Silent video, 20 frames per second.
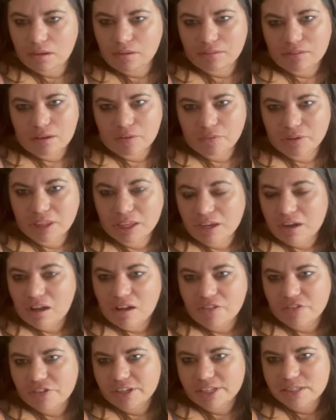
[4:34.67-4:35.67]
not really an
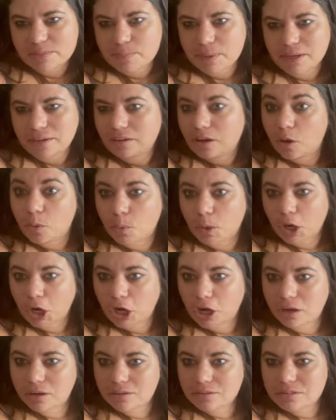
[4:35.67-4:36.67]
office, but
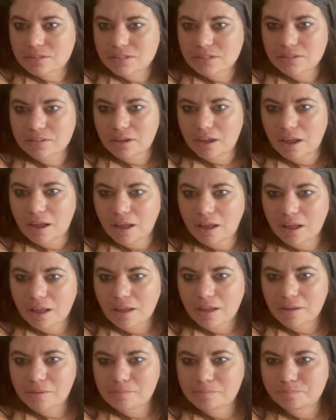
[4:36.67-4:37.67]
coworkers,
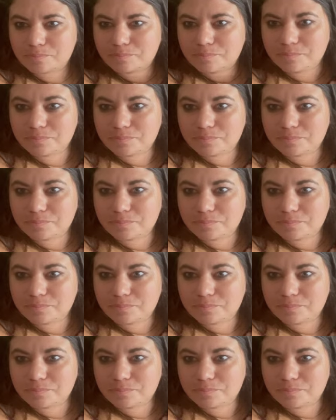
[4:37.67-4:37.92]
kind